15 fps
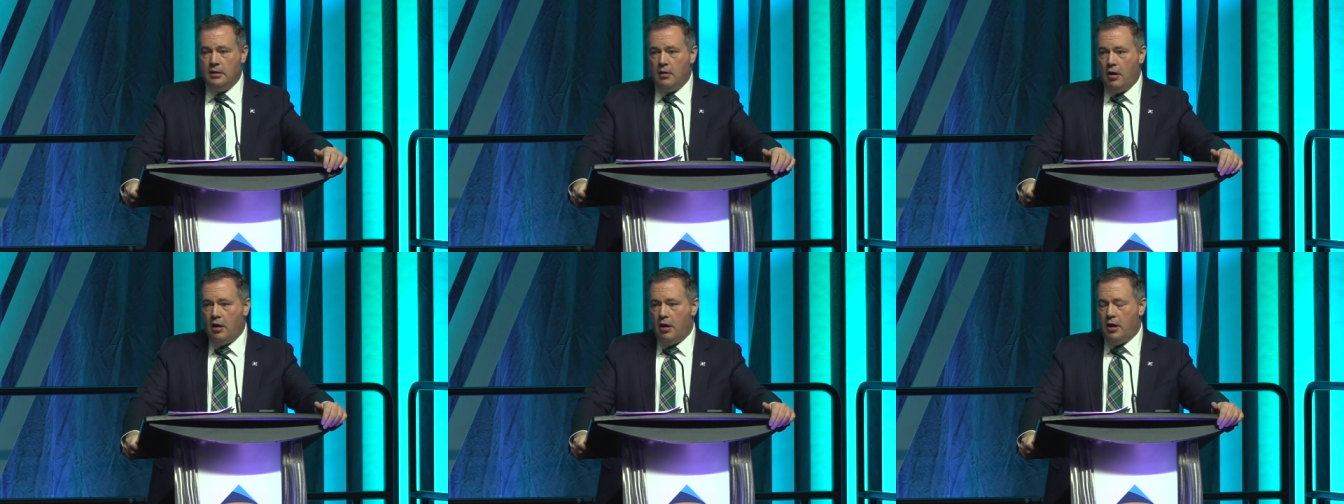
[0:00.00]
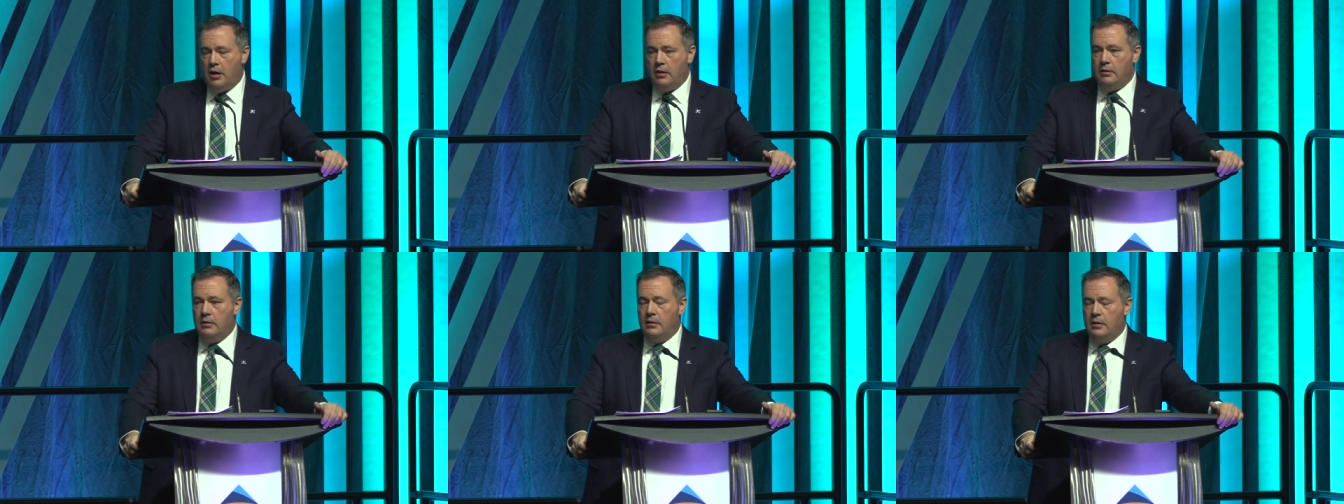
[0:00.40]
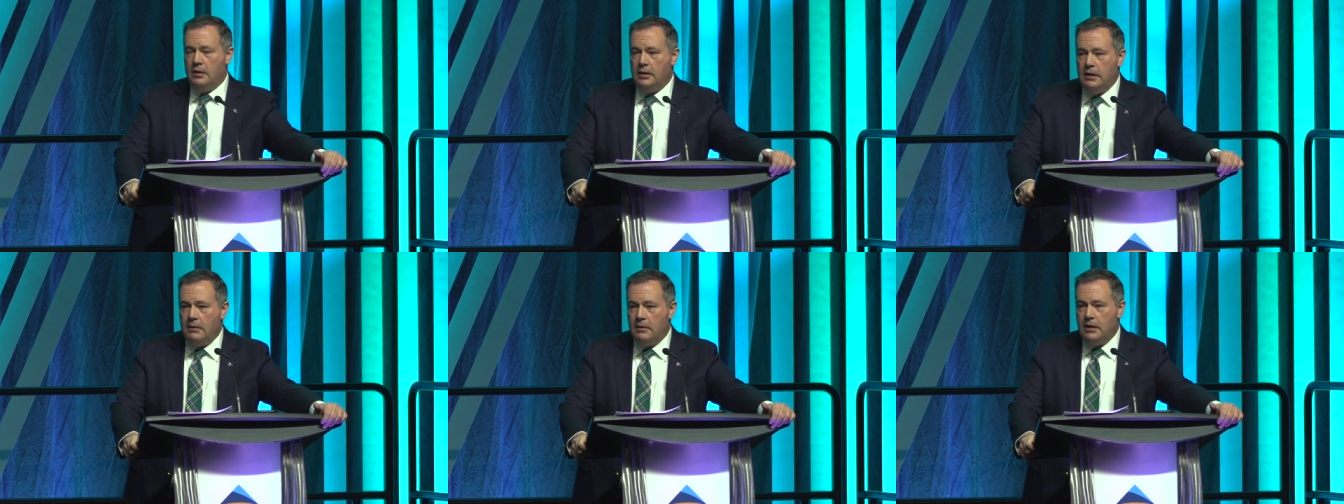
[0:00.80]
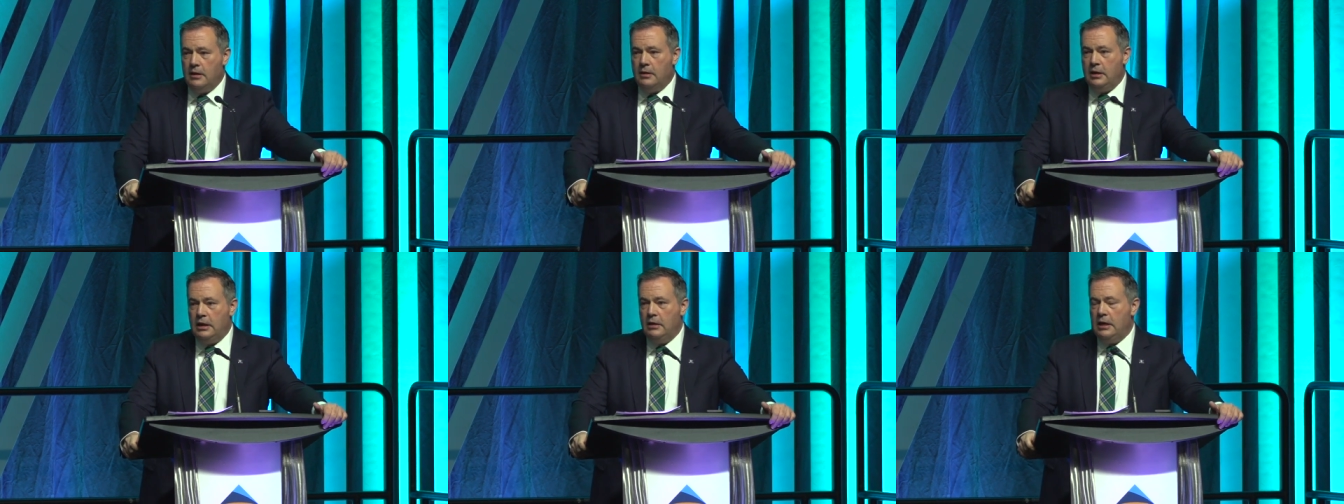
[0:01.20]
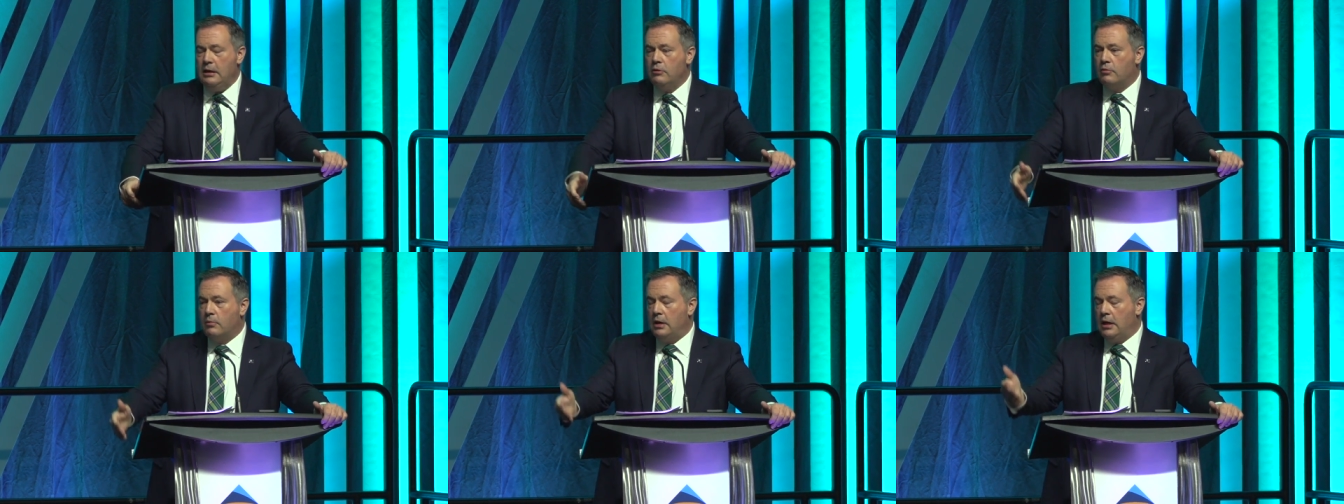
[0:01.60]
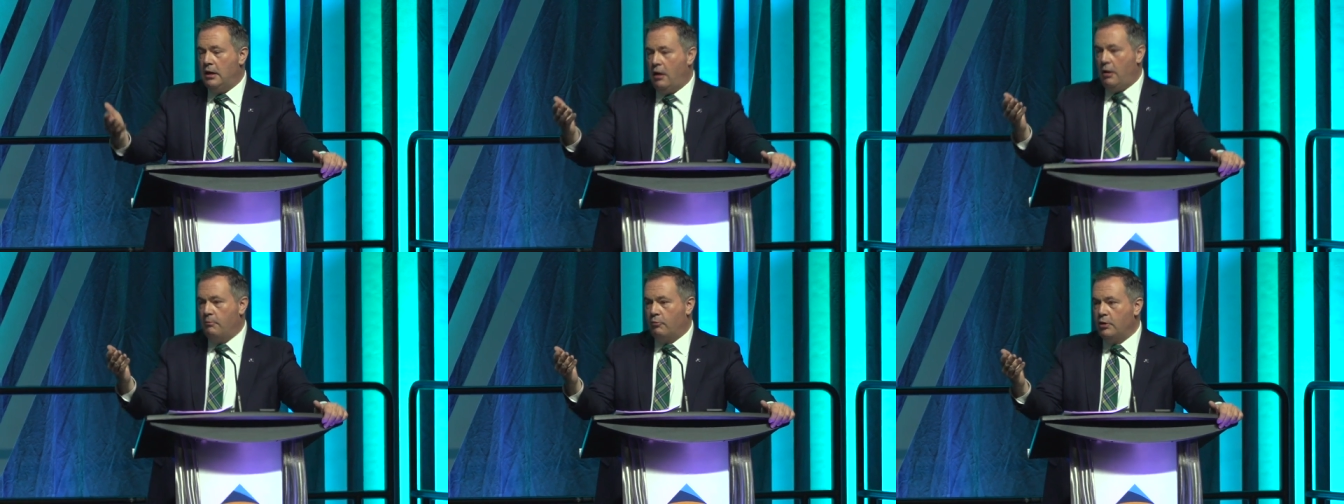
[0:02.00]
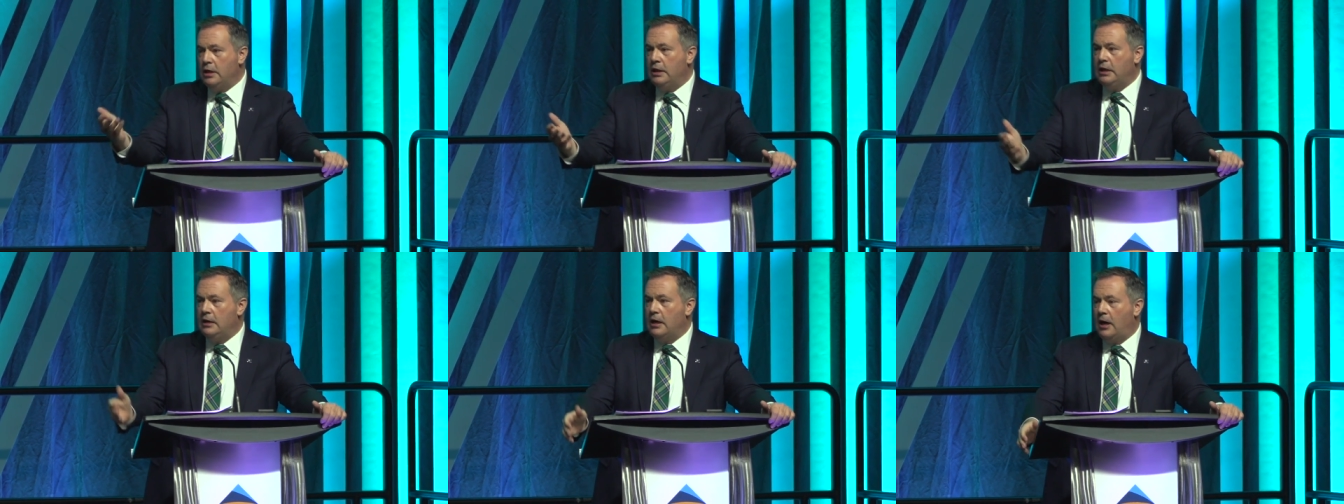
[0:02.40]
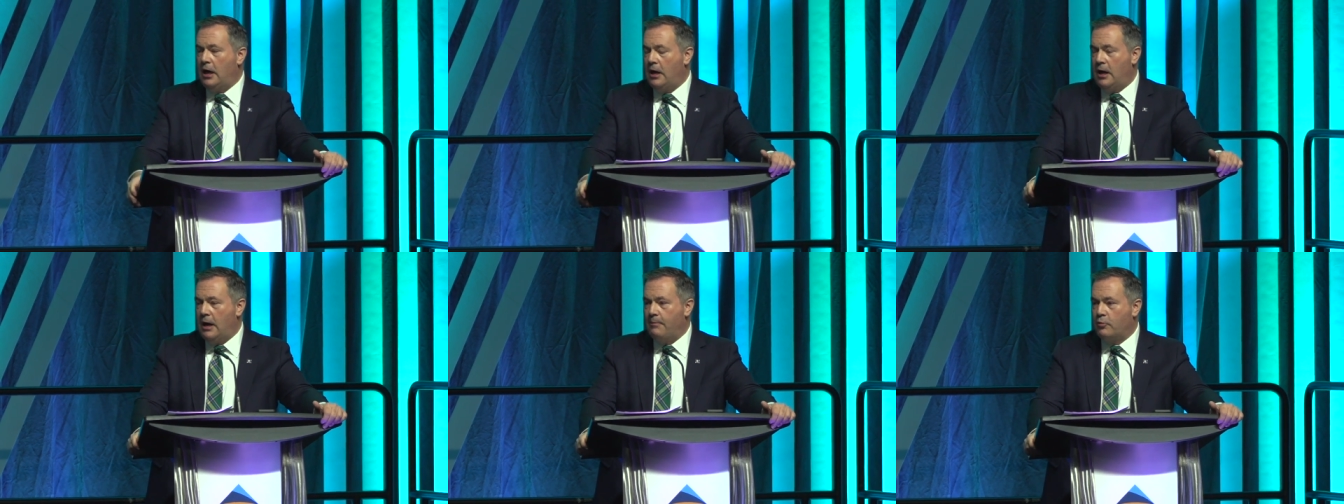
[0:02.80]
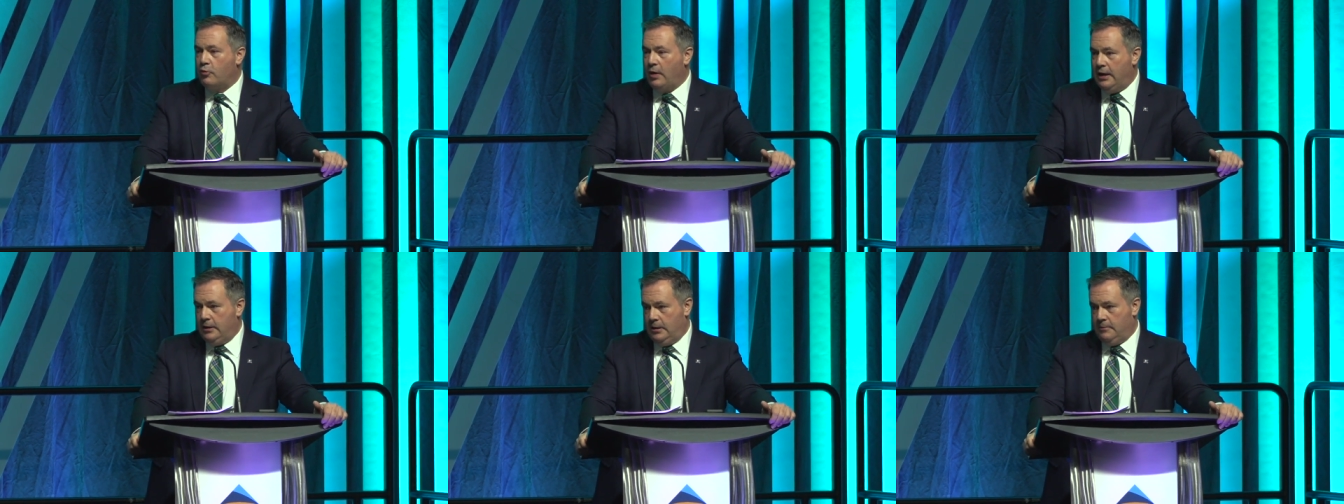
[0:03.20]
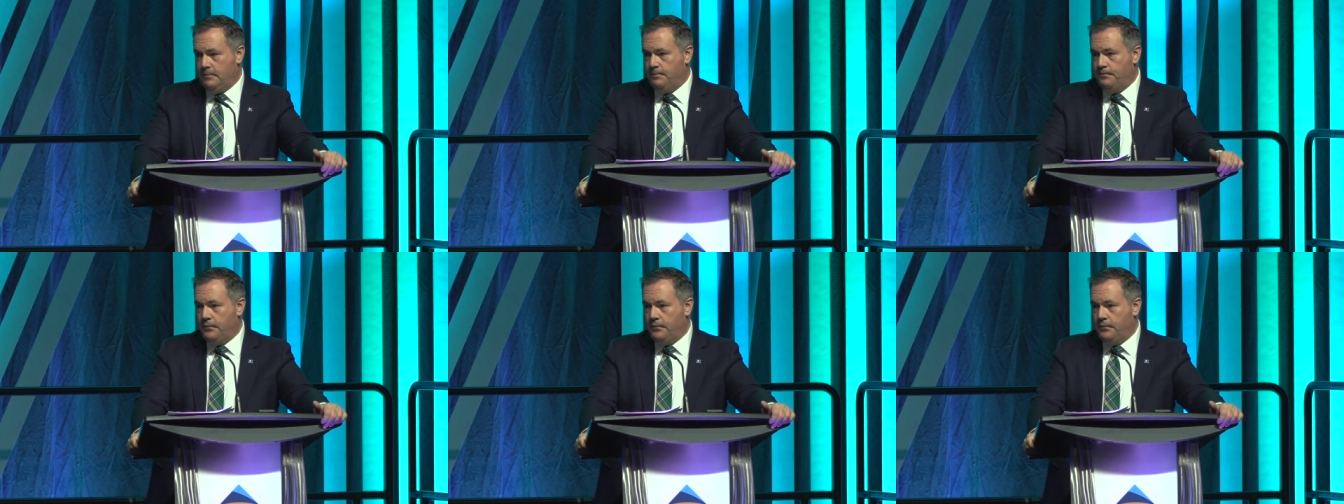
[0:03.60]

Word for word: on, in, on really upgrading